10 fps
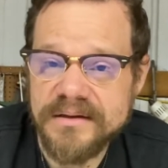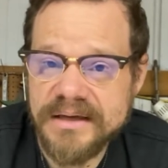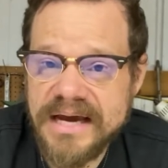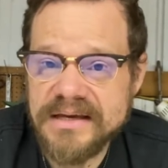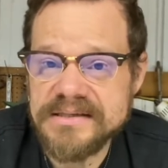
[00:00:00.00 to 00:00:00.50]
The
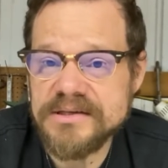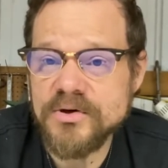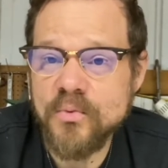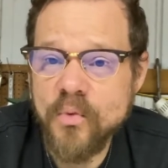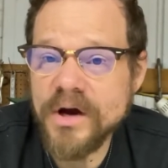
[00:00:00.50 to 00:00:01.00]
guys
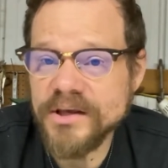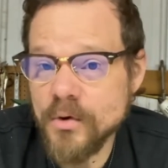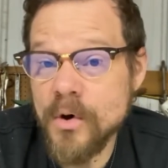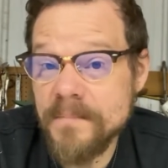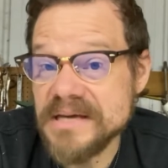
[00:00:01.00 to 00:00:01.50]
who want
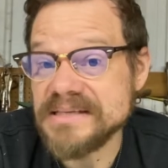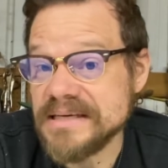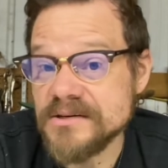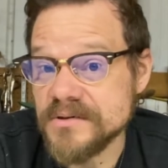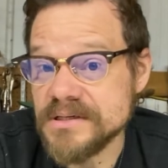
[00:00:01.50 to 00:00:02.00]
your best
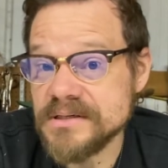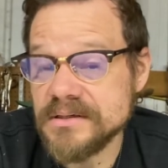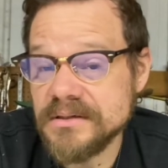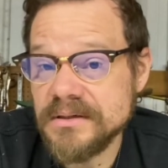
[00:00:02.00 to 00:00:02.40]
interest.